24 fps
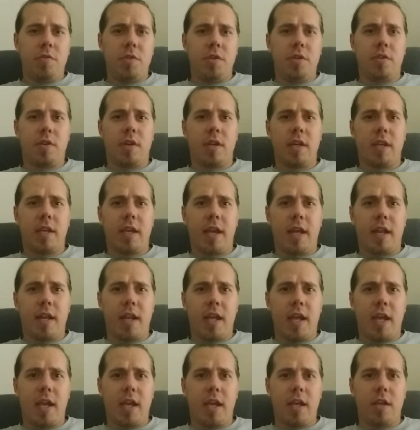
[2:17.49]
you can get
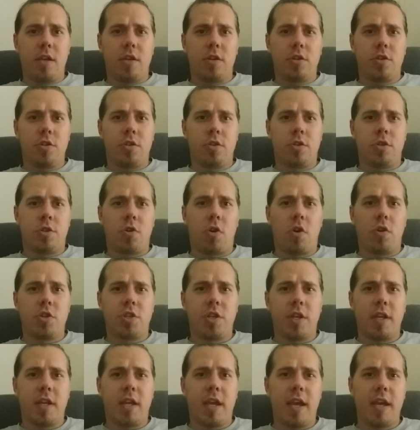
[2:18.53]
a
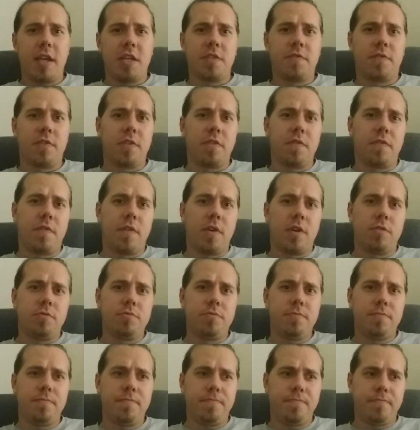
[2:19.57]
charging case for the
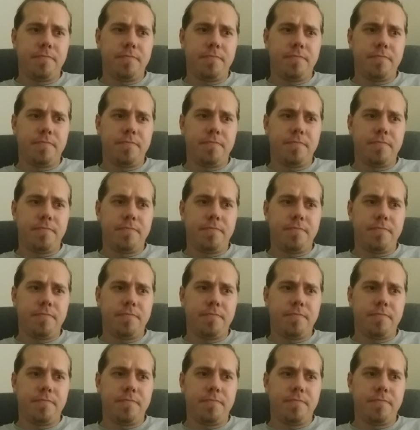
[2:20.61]
phone.